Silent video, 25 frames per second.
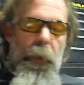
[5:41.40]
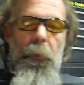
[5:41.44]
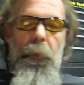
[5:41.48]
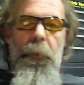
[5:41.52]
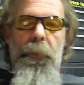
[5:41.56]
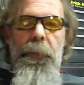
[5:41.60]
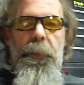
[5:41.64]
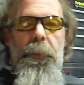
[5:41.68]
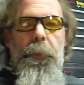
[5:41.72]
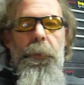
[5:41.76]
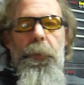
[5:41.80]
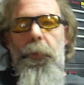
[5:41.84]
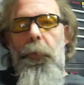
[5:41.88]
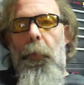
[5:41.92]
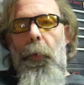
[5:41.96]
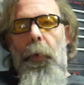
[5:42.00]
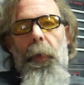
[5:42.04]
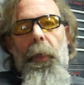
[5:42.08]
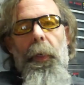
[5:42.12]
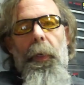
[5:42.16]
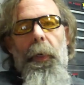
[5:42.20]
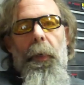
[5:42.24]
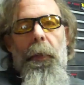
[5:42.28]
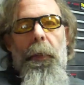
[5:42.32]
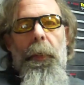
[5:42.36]
always
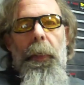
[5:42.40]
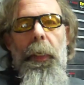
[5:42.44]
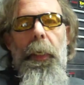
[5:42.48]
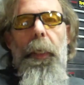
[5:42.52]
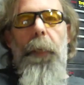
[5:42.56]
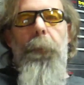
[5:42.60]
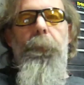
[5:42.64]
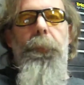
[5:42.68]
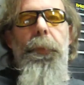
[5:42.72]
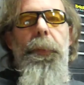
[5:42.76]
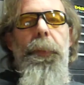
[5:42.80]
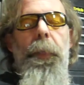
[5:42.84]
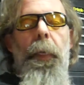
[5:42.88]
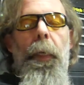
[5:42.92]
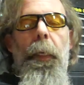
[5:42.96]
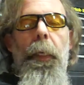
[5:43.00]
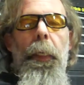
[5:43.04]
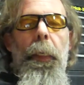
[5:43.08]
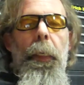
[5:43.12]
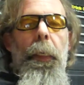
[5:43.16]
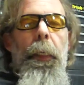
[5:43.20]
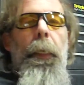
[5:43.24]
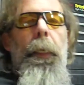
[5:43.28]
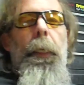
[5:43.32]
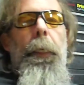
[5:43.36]
short little clips.
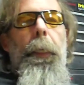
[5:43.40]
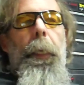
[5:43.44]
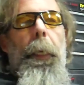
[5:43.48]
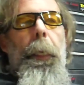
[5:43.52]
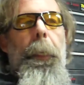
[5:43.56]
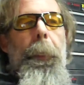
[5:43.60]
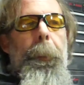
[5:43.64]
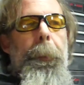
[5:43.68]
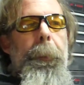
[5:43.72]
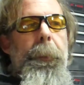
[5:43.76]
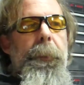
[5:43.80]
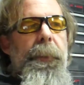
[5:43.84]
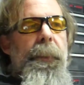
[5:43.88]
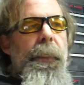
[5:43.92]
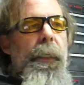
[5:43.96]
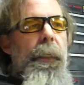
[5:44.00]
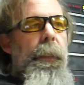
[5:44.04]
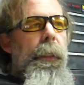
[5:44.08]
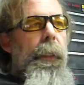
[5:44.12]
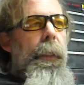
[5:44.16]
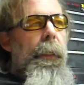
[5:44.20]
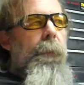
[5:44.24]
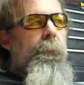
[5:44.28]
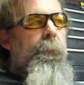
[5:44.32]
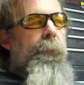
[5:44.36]
I guess he
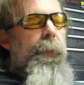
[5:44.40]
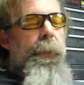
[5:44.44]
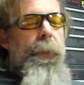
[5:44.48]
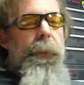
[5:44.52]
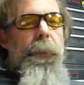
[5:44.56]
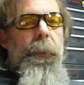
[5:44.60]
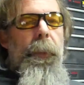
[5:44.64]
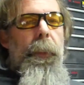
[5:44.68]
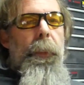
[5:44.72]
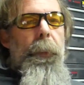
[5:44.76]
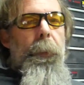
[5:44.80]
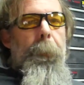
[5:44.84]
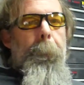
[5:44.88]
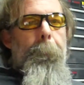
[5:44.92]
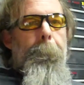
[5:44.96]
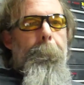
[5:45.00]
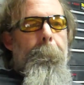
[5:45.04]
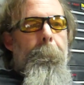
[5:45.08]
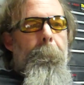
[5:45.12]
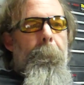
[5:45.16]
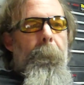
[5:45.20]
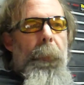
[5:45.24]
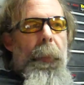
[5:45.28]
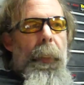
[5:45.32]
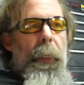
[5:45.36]
lives
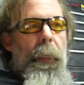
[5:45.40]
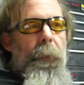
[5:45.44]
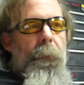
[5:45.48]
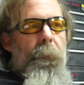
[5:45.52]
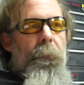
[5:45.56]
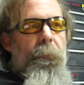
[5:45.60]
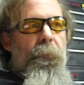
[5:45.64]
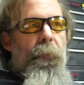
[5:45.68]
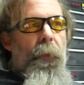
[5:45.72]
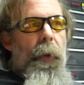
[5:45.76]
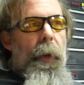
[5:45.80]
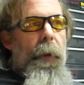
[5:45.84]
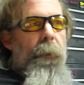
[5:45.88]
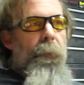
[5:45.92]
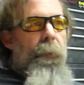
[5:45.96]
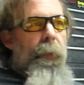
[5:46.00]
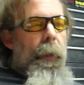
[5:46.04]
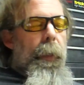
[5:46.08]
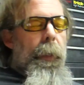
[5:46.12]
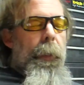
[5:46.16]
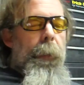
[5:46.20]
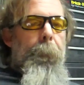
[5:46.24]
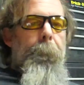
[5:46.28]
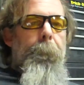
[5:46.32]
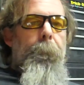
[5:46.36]
in front of
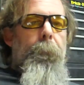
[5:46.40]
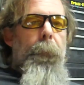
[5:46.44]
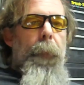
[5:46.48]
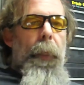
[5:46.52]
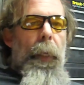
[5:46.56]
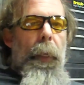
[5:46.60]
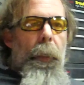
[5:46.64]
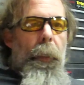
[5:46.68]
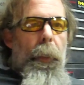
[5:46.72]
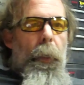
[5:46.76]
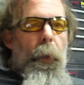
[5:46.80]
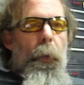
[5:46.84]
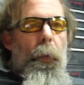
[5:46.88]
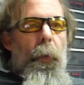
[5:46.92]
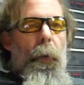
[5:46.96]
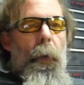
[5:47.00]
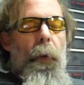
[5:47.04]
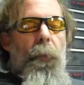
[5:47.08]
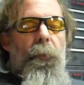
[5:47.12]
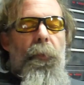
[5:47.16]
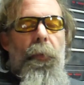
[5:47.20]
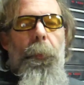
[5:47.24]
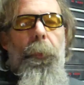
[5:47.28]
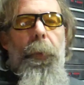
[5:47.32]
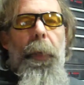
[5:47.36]
a low
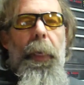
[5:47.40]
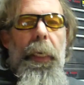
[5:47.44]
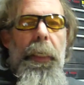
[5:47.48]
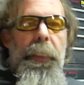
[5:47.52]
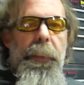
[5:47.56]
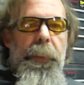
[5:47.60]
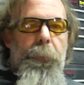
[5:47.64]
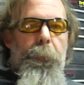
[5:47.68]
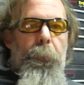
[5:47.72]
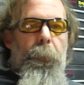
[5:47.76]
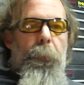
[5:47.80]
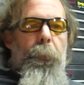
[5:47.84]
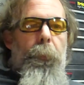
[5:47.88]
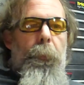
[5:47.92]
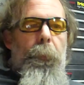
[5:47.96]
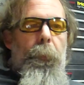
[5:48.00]
overpass.